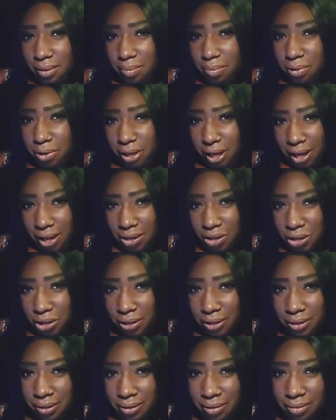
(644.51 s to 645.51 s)

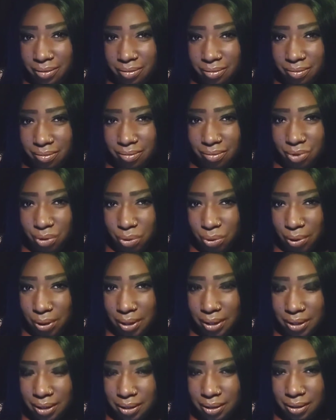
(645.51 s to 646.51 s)
percussion
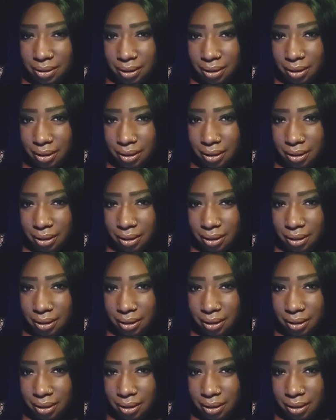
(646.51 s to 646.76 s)
noise.